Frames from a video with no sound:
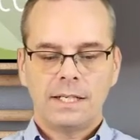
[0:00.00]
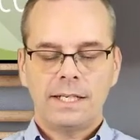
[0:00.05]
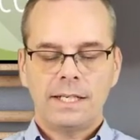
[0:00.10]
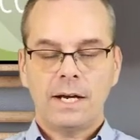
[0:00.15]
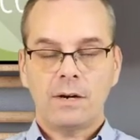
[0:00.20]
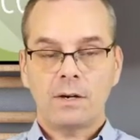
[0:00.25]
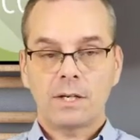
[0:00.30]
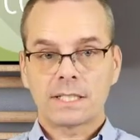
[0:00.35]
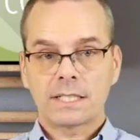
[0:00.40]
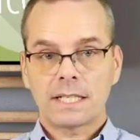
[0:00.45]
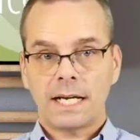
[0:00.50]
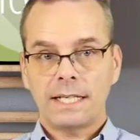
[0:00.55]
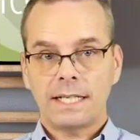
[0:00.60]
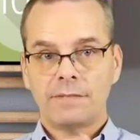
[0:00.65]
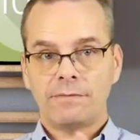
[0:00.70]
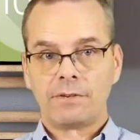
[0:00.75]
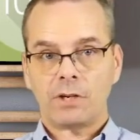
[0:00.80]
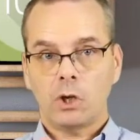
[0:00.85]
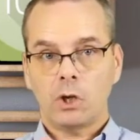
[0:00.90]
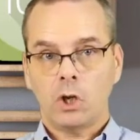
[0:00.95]
Now, a
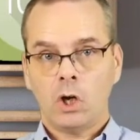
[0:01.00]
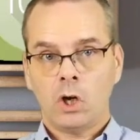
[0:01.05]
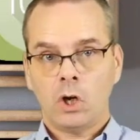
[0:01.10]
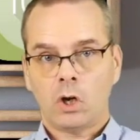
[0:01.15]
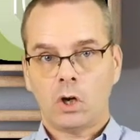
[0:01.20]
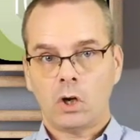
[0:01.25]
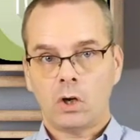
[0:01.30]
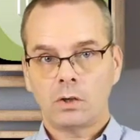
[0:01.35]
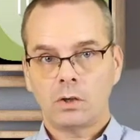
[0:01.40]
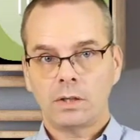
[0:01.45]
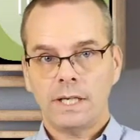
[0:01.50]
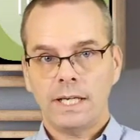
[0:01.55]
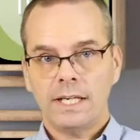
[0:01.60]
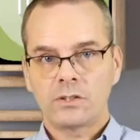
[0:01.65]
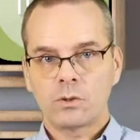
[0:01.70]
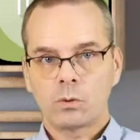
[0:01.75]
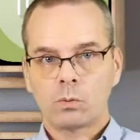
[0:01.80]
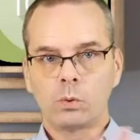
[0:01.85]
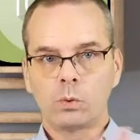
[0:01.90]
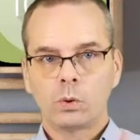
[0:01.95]
scientific law
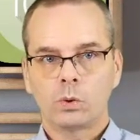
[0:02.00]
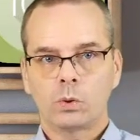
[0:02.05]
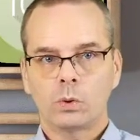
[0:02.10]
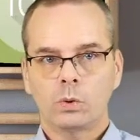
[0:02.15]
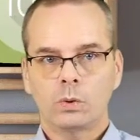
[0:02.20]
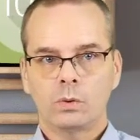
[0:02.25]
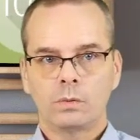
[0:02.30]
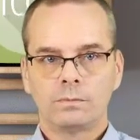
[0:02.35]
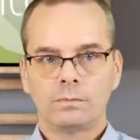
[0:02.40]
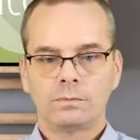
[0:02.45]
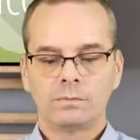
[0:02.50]
is a rule,